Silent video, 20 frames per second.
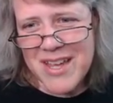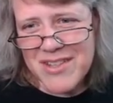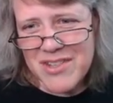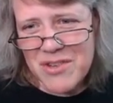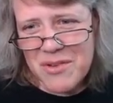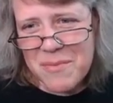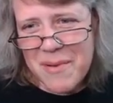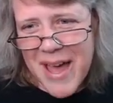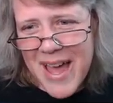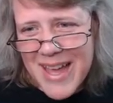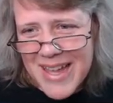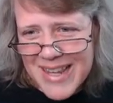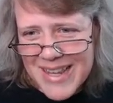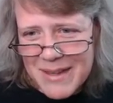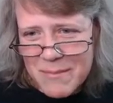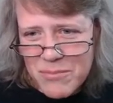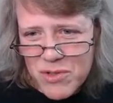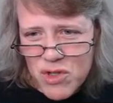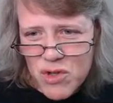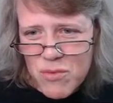Dubai,
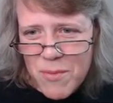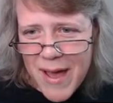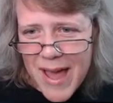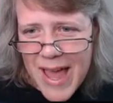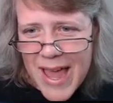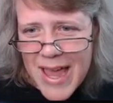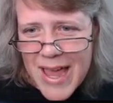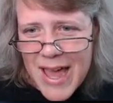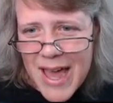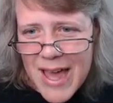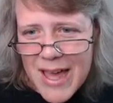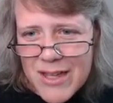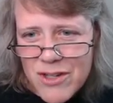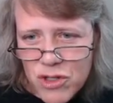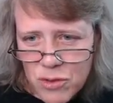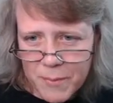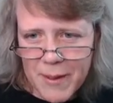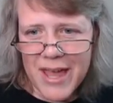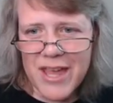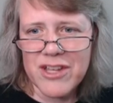Dubai, uh,
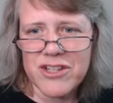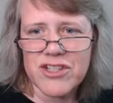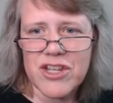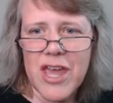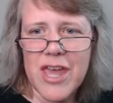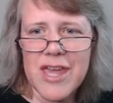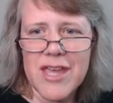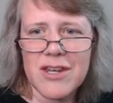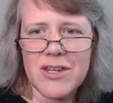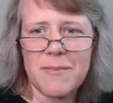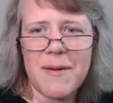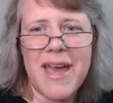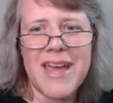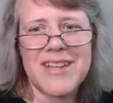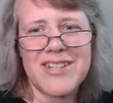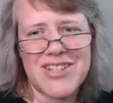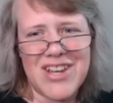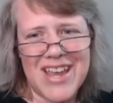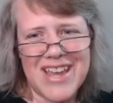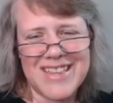Dubai J, Dubai
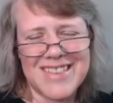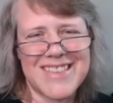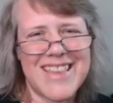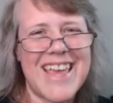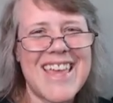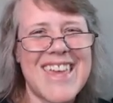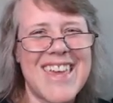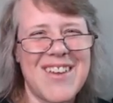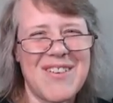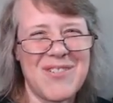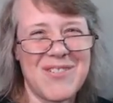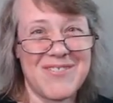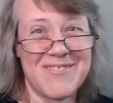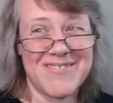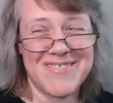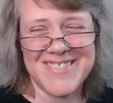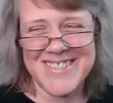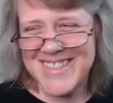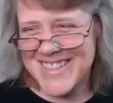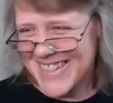J. Thank you.
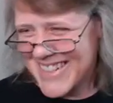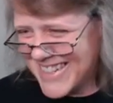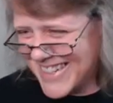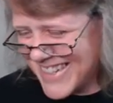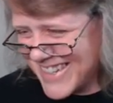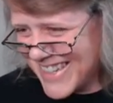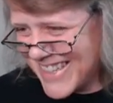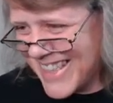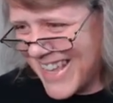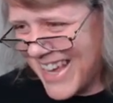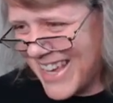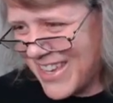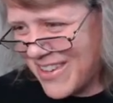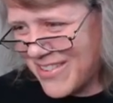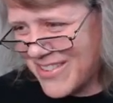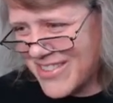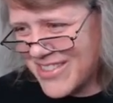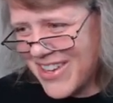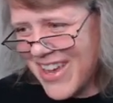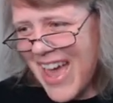Thank you.
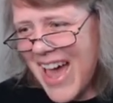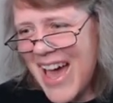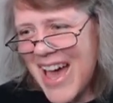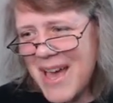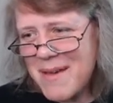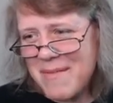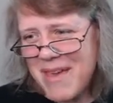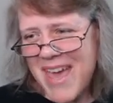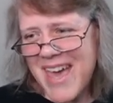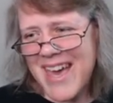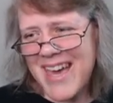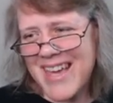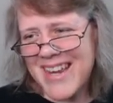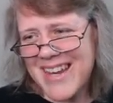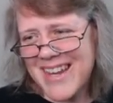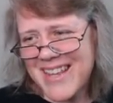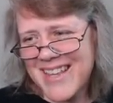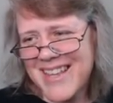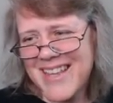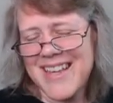So yeah, I'm
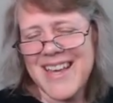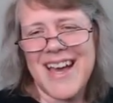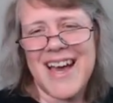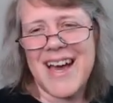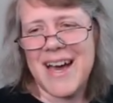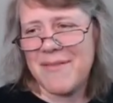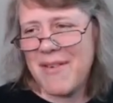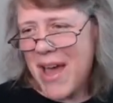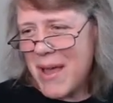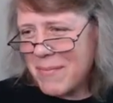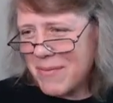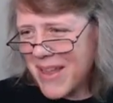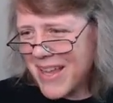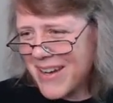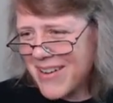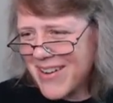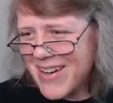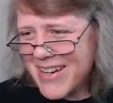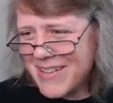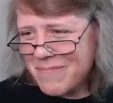Anne. Um, hi,
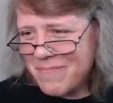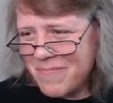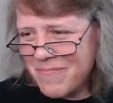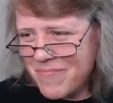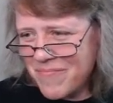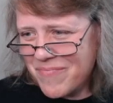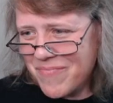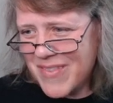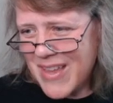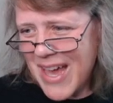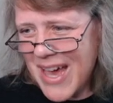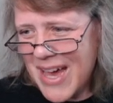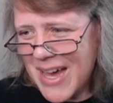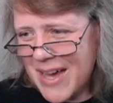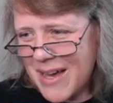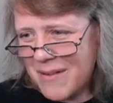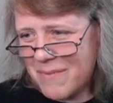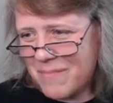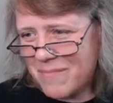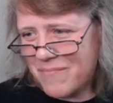Planner.
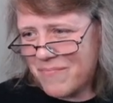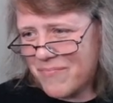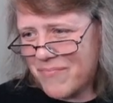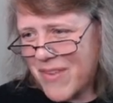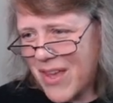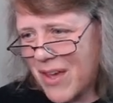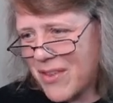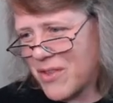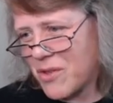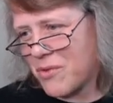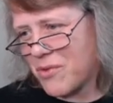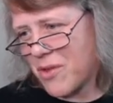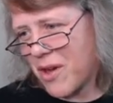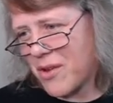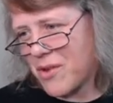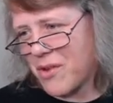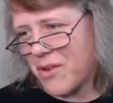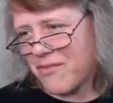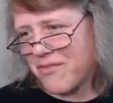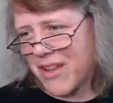Um, uh, you thought
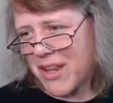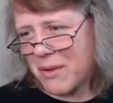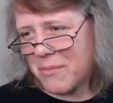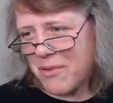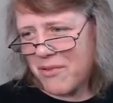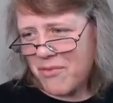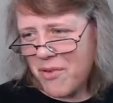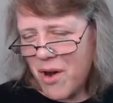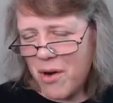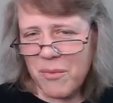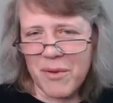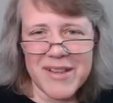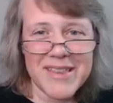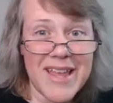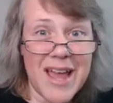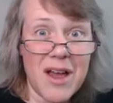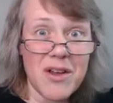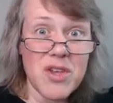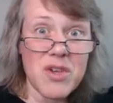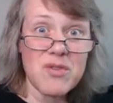you had followed before. Well,
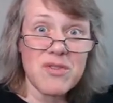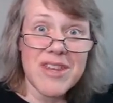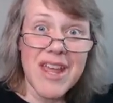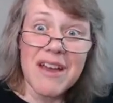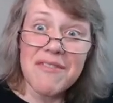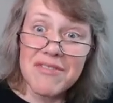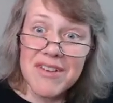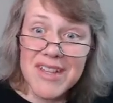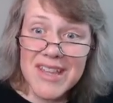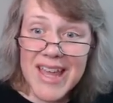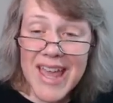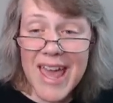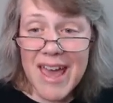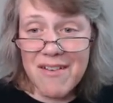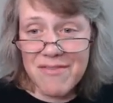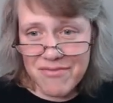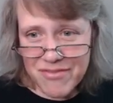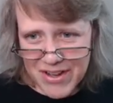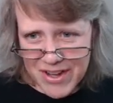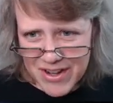now you definitely have
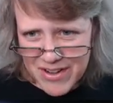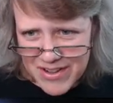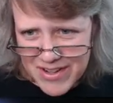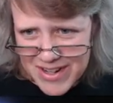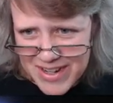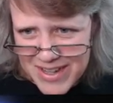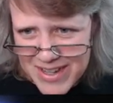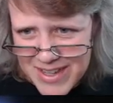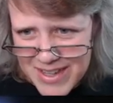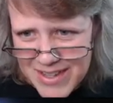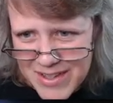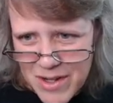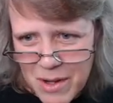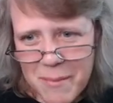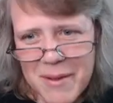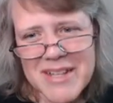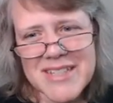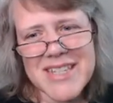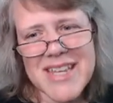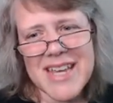fired.
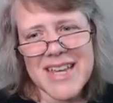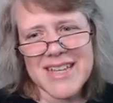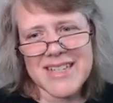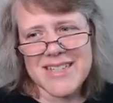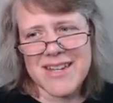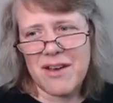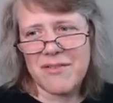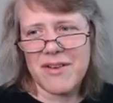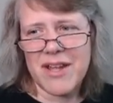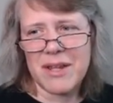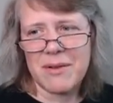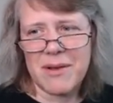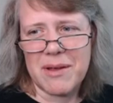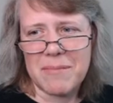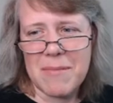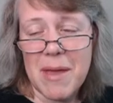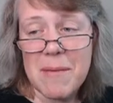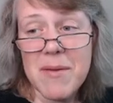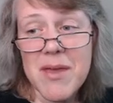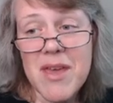Nomazik is now following.
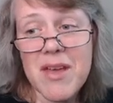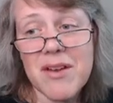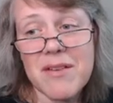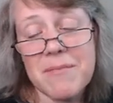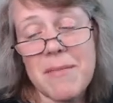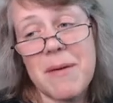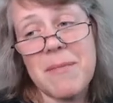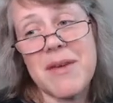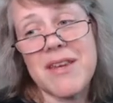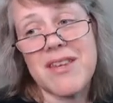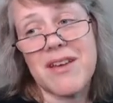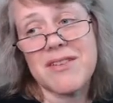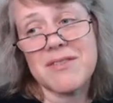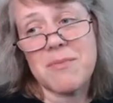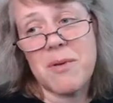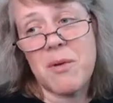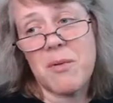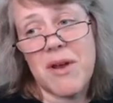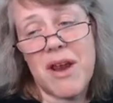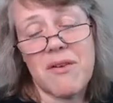Maybe it, maybe it tells
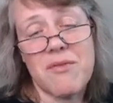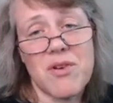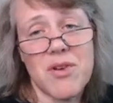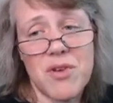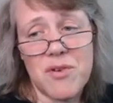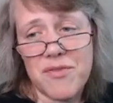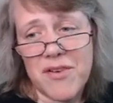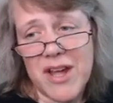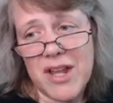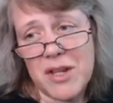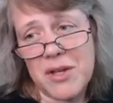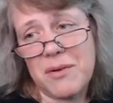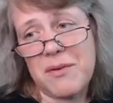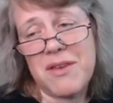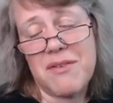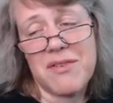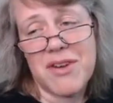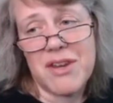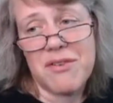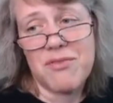me whenever you follow,
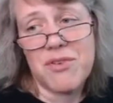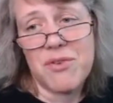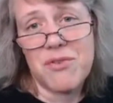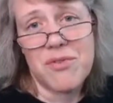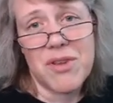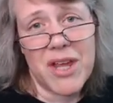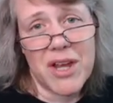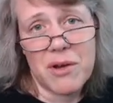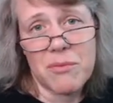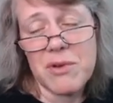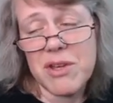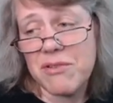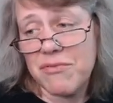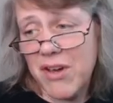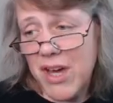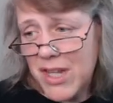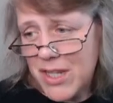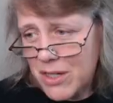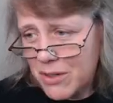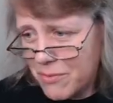even if you like
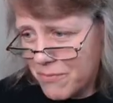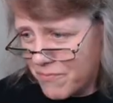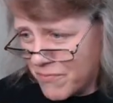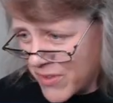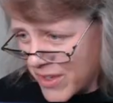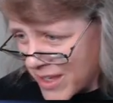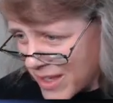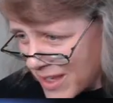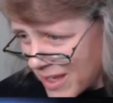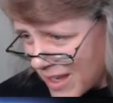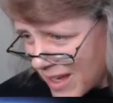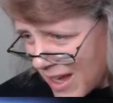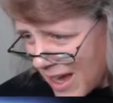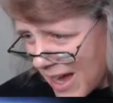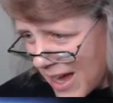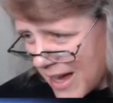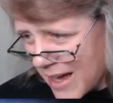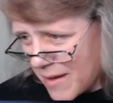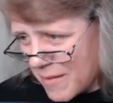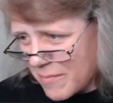refollow.
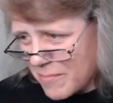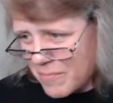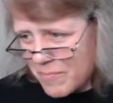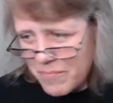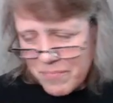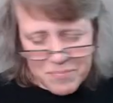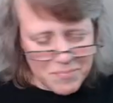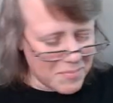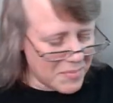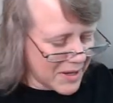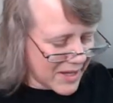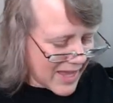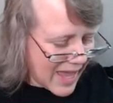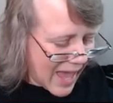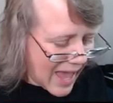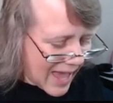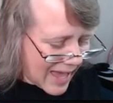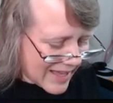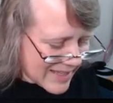Um, but yeah,